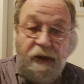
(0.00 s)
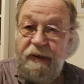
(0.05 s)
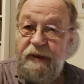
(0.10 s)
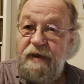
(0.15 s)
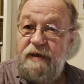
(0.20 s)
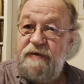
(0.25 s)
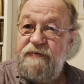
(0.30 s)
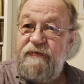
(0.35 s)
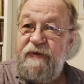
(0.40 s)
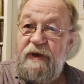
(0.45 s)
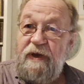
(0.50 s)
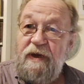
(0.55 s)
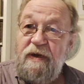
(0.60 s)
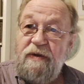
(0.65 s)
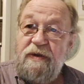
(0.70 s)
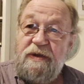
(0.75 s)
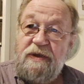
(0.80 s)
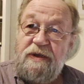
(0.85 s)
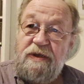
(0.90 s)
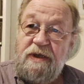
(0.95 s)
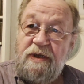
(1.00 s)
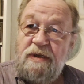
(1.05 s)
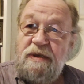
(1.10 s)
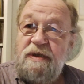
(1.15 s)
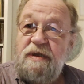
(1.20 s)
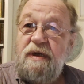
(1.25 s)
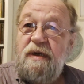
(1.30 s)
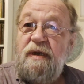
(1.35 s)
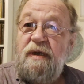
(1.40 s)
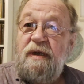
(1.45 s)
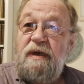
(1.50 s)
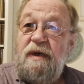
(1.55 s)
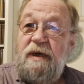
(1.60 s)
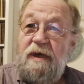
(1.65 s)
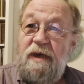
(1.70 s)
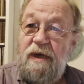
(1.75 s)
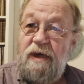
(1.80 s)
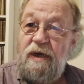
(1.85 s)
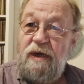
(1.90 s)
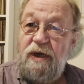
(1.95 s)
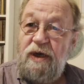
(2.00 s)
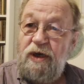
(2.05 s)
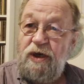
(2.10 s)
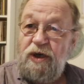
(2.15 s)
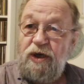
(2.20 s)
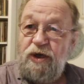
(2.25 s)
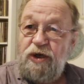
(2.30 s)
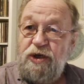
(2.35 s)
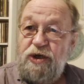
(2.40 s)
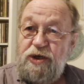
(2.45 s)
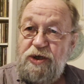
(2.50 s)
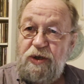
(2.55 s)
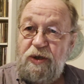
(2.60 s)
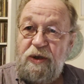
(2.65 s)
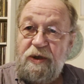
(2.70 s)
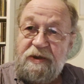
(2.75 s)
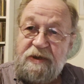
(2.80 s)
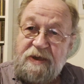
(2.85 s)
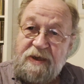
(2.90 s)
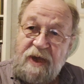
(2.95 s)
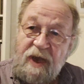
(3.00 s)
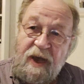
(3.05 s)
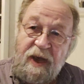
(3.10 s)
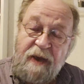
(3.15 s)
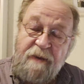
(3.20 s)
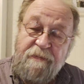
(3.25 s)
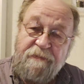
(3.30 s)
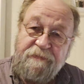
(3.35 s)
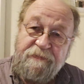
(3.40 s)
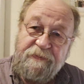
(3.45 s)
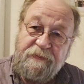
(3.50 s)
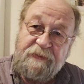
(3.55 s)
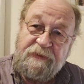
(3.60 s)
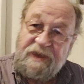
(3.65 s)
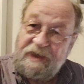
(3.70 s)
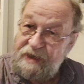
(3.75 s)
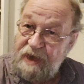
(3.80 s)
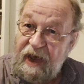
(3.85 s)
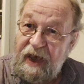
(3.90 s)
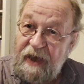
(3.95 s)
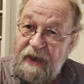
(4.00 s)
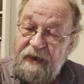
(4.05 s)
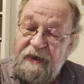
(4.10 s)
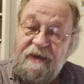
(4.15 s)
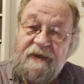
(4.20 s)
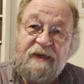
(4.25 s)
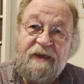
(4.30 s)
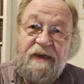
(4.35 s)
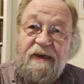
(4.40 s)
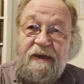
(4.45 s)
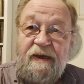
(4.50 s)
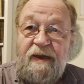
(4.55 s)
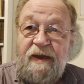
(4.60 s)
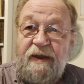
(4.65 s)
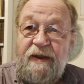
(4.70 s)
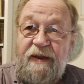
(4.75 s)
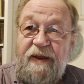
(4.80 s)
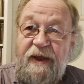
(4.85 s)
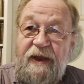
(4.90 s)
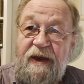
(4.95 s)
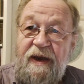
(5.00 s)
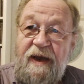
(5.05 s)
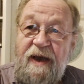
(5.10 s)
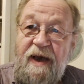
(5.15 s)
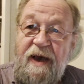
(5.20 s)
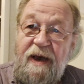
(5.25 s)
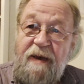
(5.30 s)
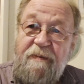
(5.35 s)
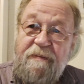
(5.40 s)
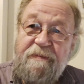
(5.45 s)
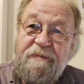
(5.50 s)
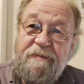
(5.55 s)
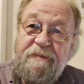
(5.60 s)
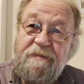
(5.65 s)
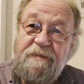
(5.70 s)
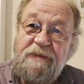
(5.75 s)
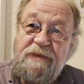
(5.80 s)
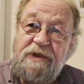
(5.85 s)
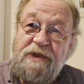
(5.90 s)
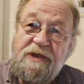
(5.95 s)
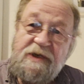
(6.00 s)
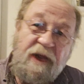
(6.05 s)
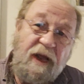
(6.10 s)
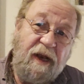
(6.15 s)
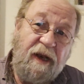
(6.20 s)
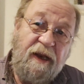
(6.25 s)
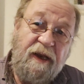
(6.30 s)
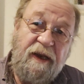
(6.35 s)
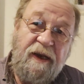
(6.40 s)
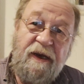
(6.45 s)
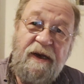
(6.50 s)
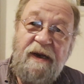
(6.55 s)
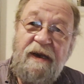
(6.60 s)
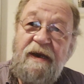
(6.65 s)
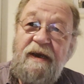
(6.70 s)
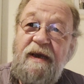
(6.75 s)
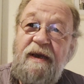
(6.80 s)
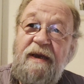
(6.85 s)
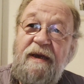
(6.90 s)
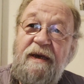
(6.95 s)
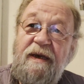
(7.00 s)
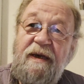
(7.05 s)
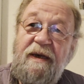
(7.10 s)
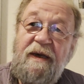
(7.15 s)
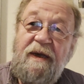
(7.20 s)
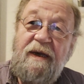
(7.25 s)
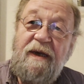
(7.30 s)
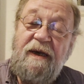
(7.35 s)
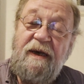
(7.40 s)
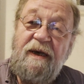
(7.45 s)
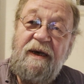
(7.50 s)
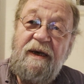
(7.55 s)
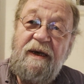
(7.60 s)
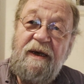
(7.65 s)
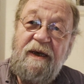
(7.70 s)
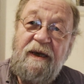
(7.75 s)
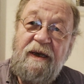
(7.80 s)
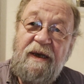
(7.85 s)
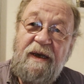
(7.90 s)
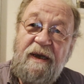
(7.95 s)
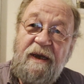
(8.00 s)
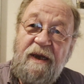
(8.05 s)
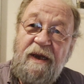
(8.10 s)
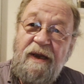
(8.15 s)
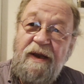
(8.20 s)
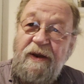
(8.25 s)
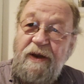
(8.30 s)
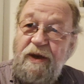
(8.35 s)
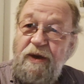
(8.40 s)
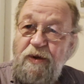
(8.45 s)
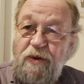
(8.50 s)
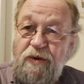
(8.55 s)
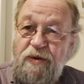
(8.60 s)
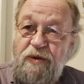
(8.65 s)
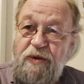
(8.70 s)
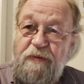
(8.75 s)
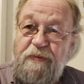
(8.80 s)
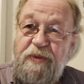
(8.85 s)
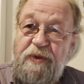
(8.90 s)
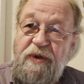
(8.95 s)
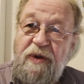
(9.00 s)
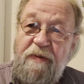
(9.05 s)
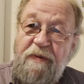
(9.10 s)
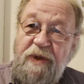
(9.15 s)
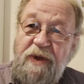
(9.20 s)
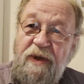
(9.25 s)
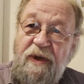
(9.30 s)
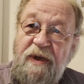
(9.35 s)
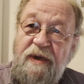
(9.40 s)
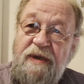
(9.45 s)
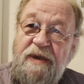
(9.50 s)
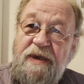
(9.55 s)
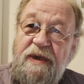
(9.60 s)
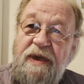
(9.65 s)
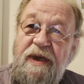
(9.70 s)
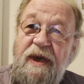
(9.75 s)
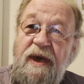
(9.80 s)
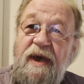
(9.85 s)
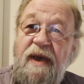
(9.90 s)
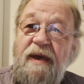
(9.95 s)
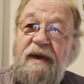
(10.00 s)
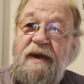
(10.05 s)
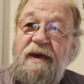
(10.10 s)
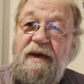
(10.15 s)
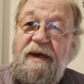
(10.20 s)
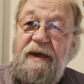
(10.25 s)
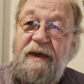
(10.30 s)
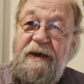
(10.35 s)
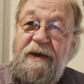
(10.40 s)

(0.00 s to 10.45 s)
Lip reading: This video is just a short sign that I'm still here in the YouTube community, and